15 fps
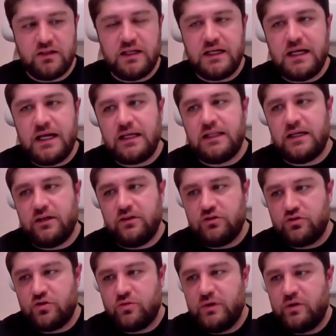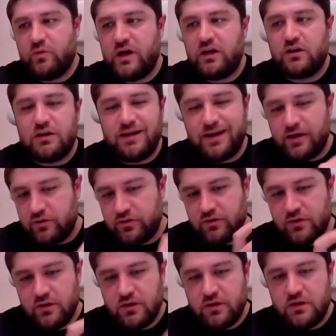the guidelines should be very clear,
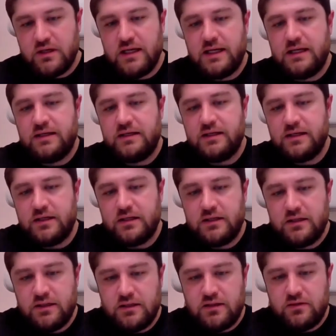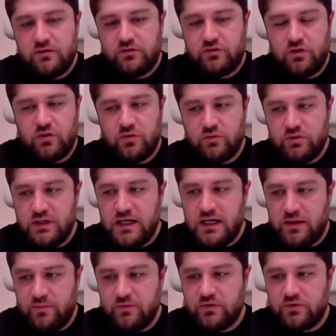and so
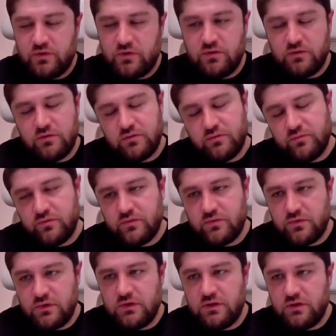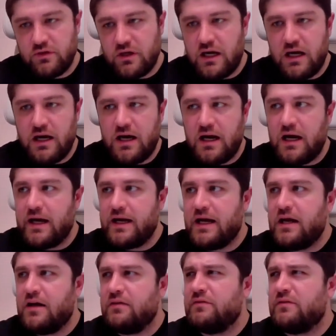yeah, so I
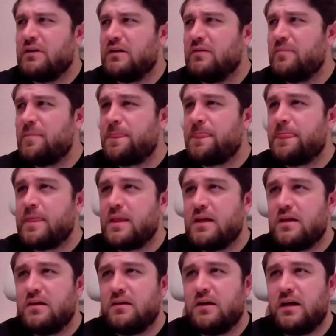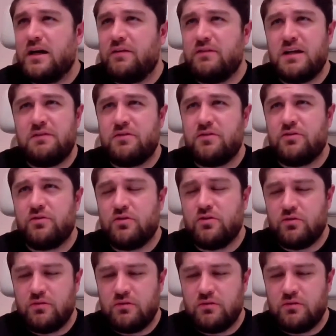have I have never